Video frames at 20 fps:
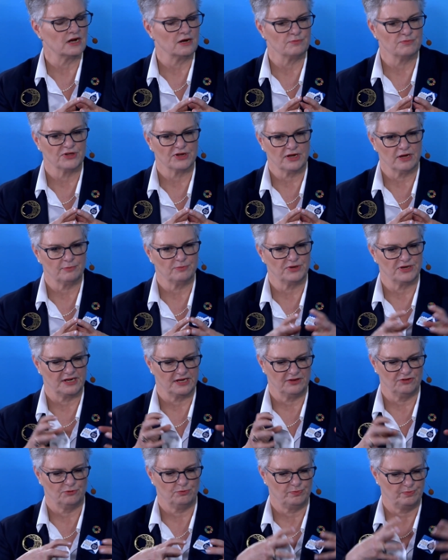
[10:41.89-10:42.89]
the
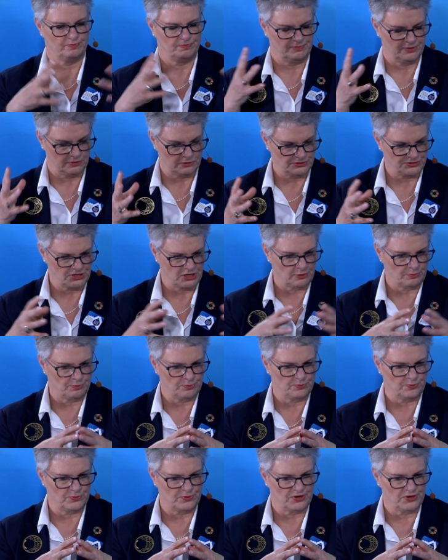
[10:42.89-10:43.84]
company is built up